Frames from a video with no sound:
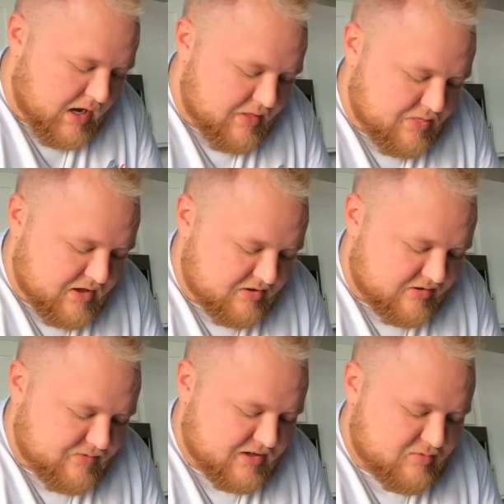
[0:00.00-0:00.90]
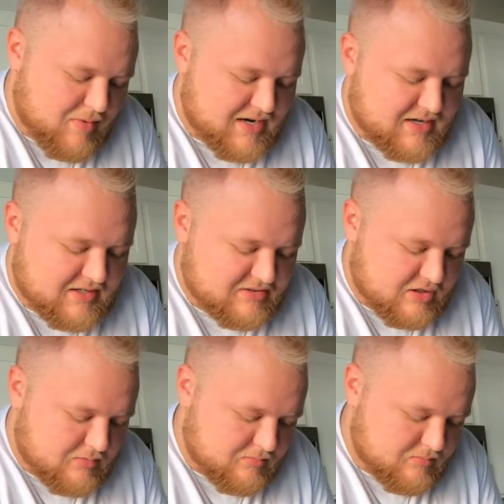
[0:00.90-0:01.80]
This defense
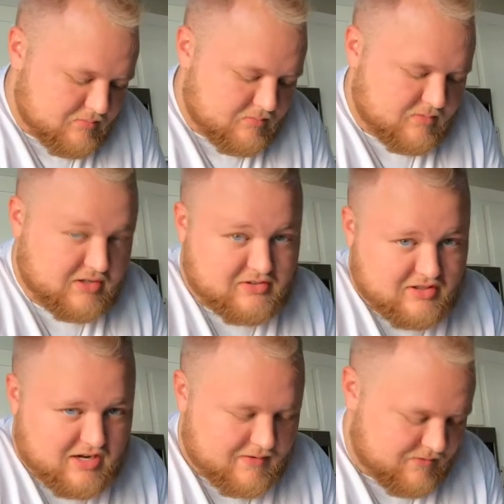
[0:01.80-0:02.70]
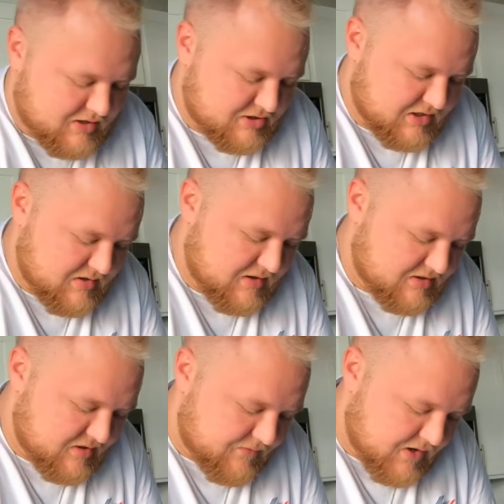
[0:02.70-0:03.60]
mechanism, this is the definition,
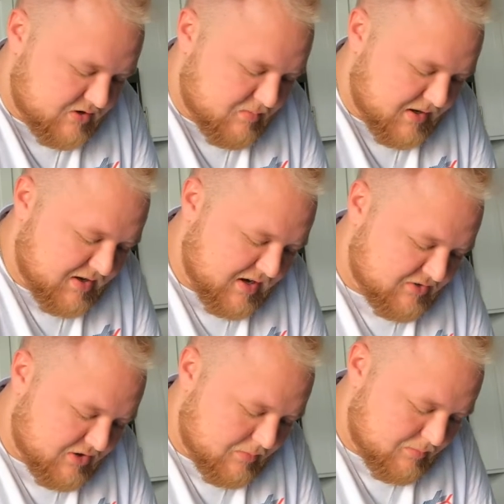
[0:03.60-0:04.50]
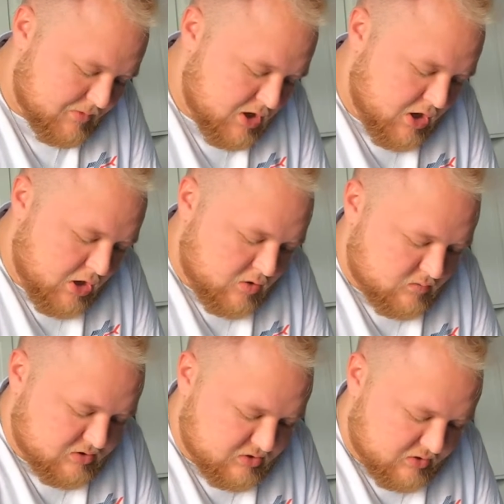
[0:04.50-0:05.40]
this defense mechanism
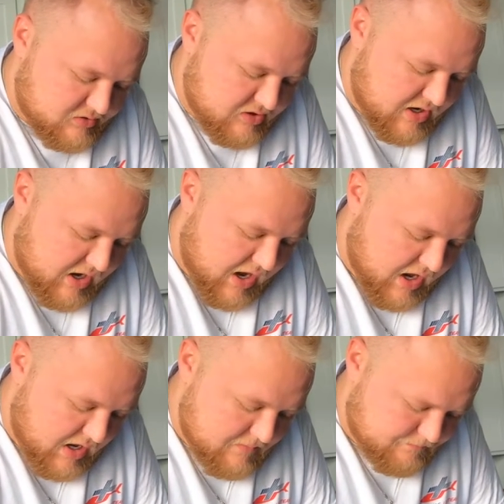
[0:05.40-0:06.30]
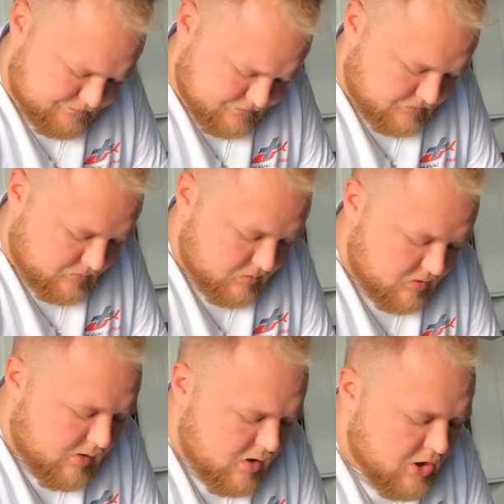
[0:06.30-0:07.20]
results in a
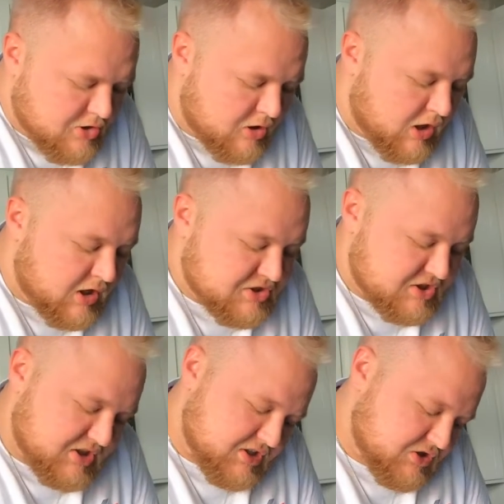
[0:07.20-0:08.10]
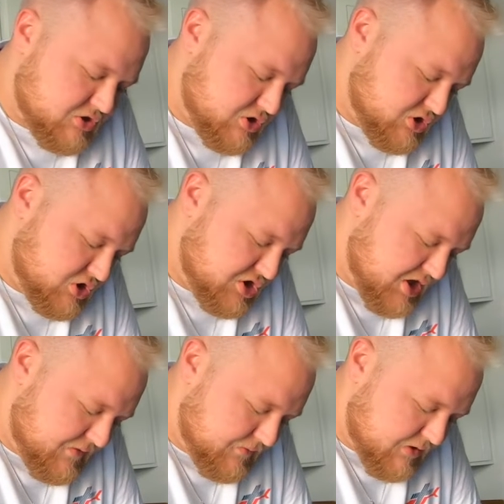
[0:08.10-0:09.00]
unconscious
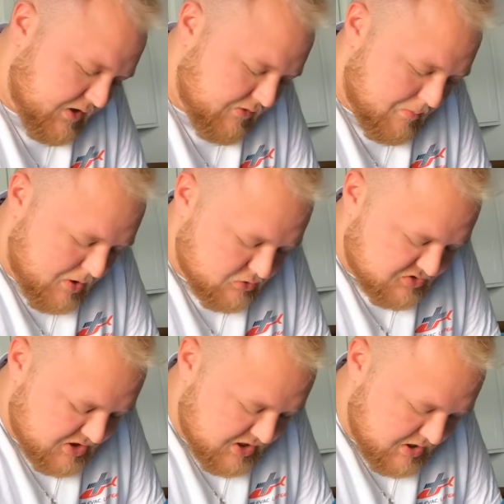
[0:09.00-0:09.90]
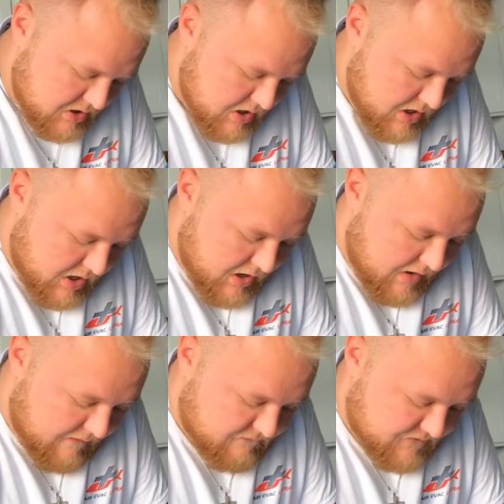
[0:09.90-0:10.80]
shift of emotion,
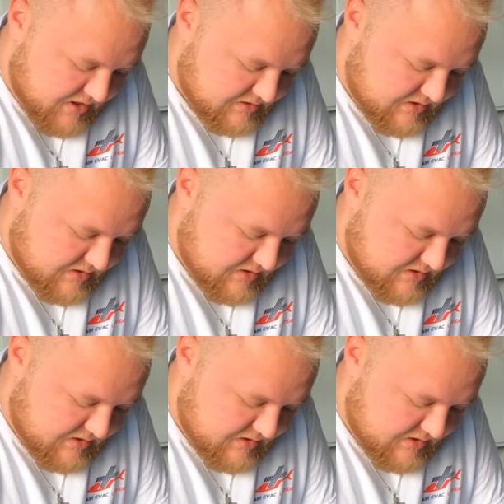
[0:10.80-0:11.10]
effect